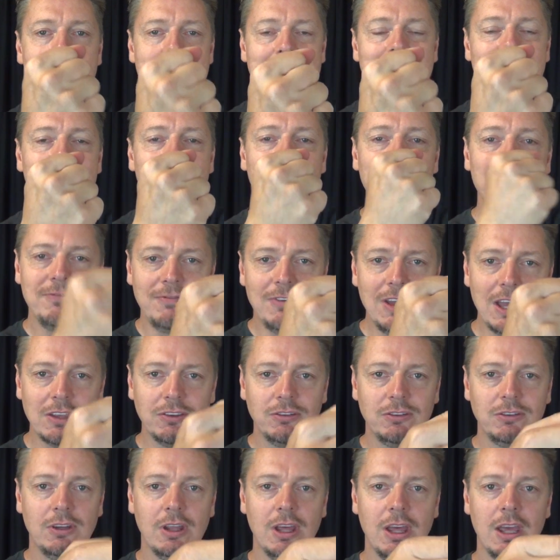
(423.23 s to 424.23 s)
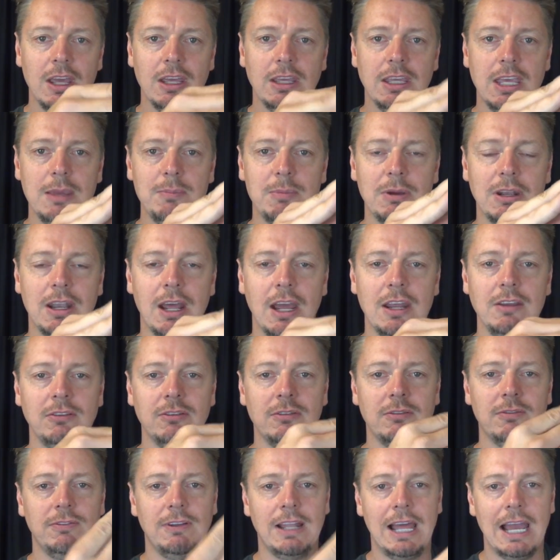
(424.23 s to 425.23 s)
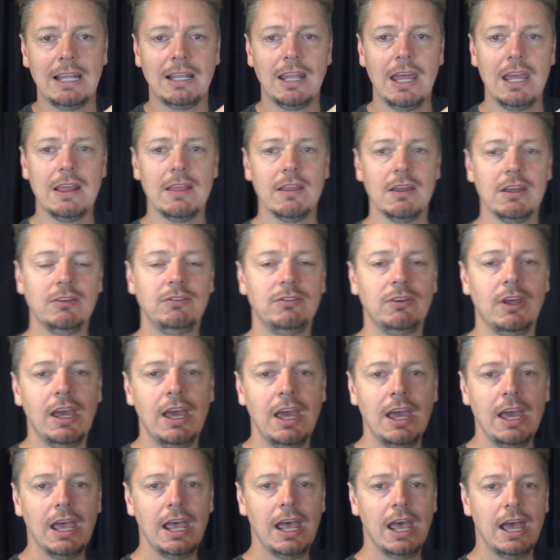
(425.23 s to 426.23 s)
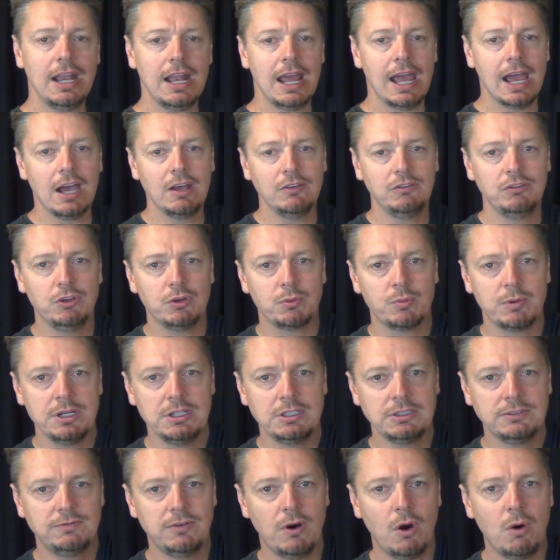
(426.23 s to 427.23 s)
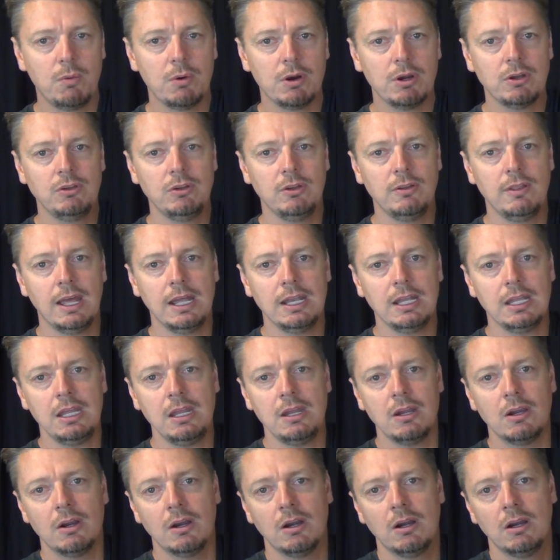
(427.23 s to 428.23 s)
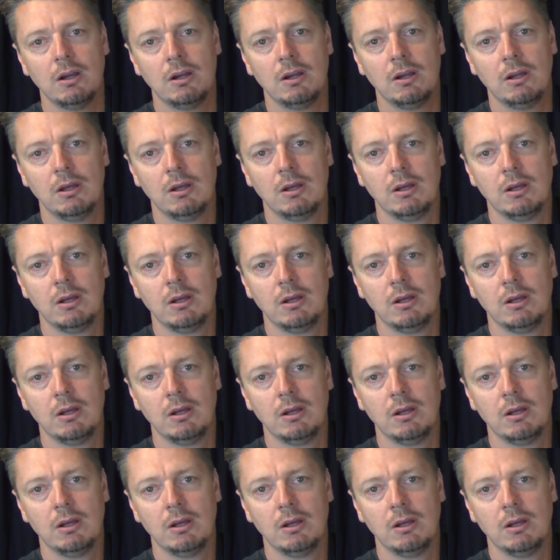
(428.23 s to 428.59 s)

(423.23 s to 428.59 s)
make a fist. Keep it nice and flat like this. And as you reach forward to that ear,